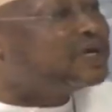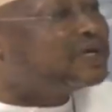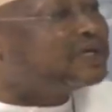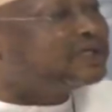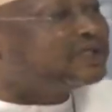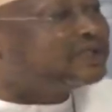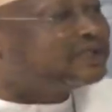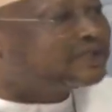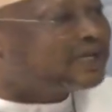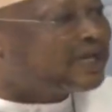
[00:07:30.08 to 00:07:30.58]

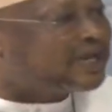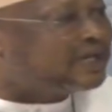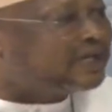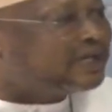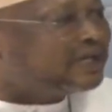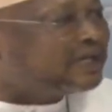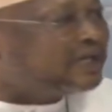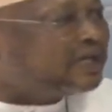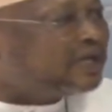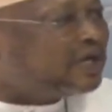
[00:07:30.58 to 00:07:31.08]

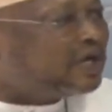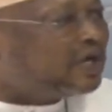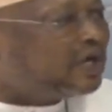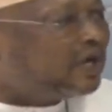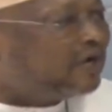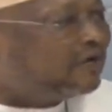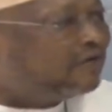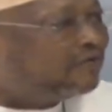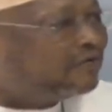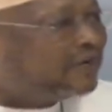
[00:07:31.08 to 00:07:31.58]
understanding
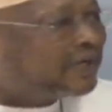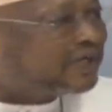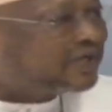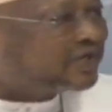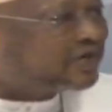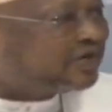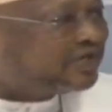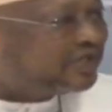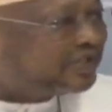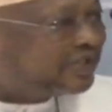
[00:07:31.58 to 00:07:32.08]
of what
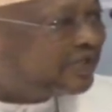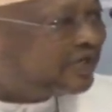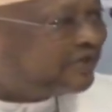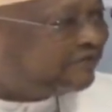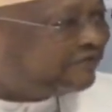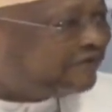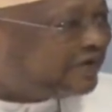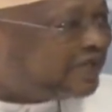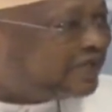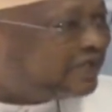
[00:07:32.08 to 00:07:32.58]
Christian
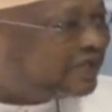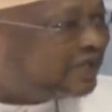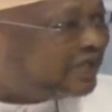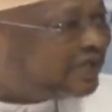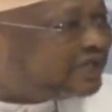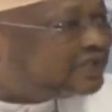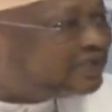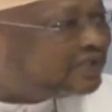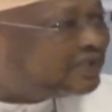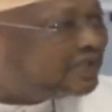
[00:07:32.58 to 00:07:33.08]
faith
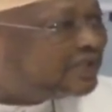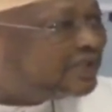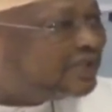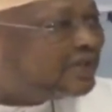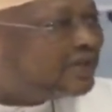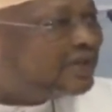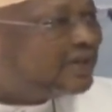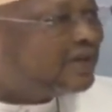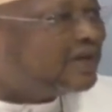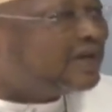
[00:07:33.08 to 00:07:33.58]
is,
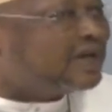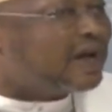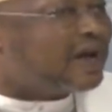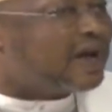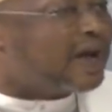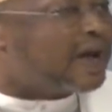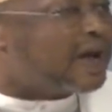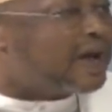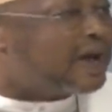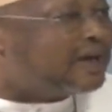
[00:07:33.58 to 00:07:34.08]

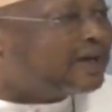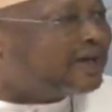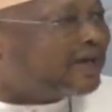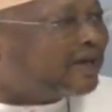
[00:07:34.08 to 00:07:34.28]
and